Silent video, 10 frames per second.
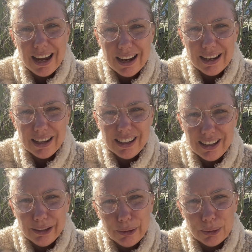uh, a
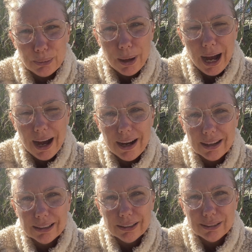local
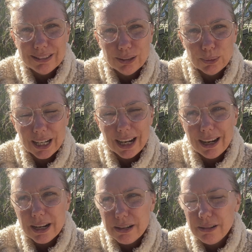park or
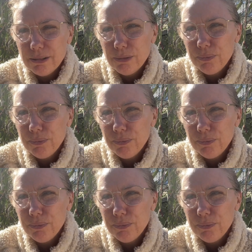garden